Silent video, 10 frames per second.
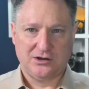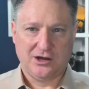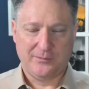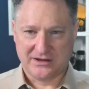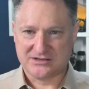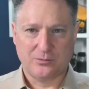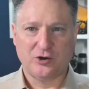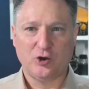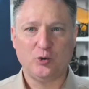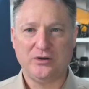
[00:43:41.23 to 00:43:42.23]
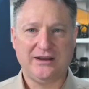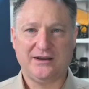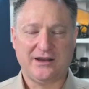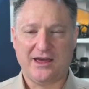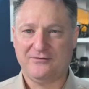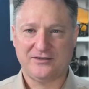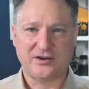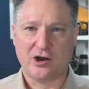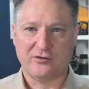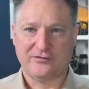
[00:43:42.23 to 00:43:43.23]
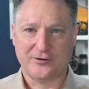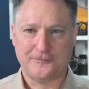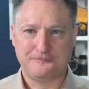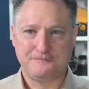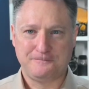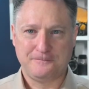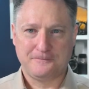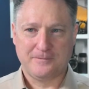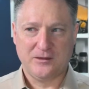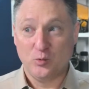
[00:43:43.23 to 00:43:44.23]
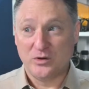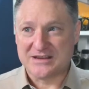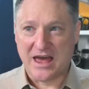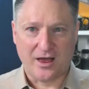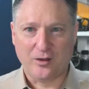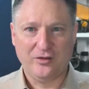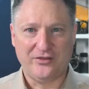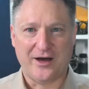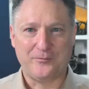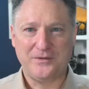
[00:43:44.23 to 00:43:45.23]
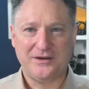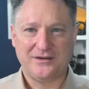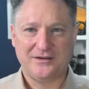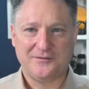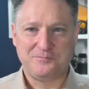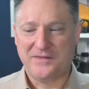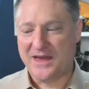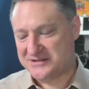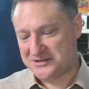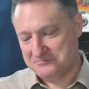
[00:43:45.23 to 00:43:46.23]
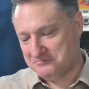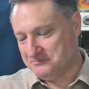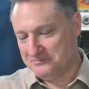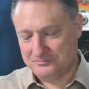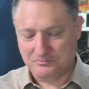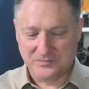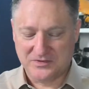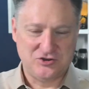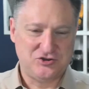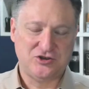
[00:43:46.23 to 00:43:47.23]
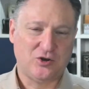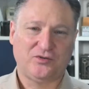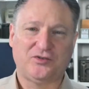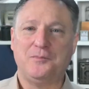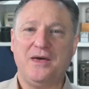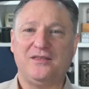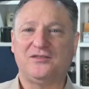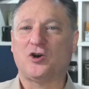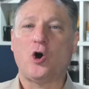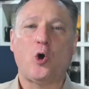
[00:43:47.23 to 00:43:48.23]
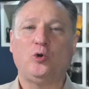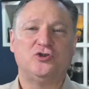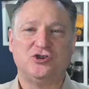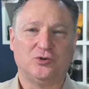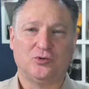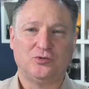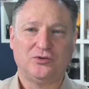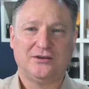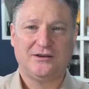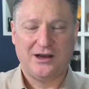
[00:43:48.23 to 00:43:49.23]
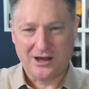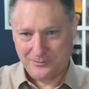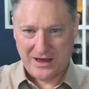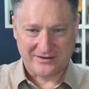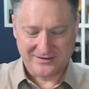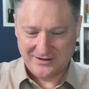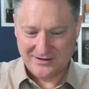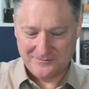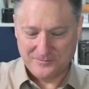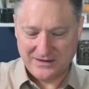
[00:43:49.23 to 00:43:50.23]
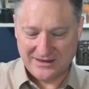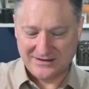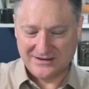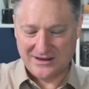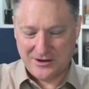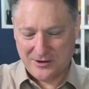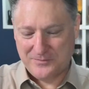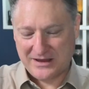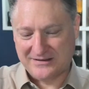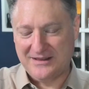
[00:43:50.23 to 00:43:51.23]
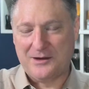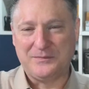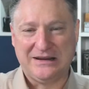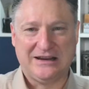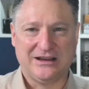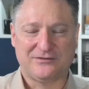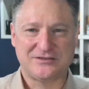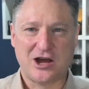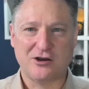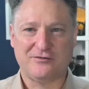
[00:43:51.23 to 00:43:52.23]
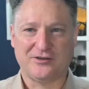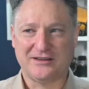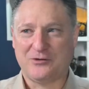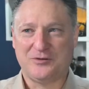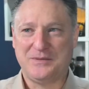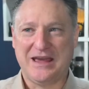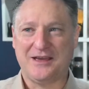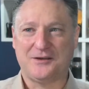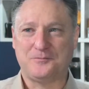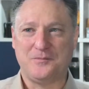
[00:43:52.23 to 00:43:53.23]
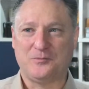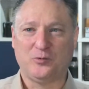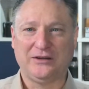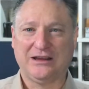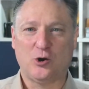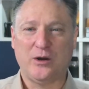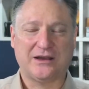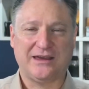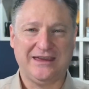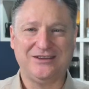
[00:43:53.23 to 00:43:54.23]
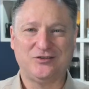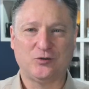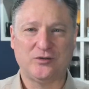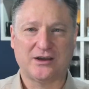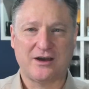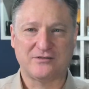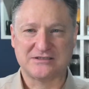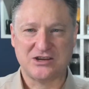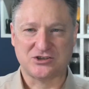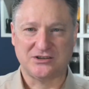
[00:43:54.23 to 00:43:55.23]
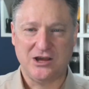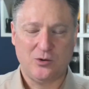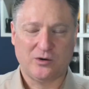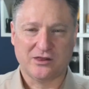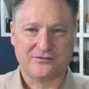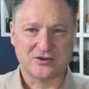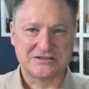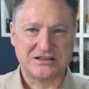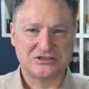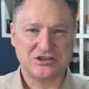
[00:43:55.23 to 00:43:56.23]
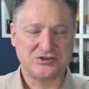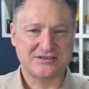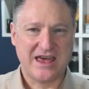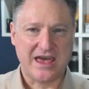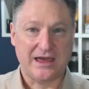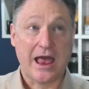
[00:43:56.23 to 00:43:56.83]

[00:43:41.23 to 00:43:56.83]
about someone who needed a photographer, you would tell them that Joe Smith told you about them needing a photographer. That would be a really quick into the conversation. One of the first things that you say.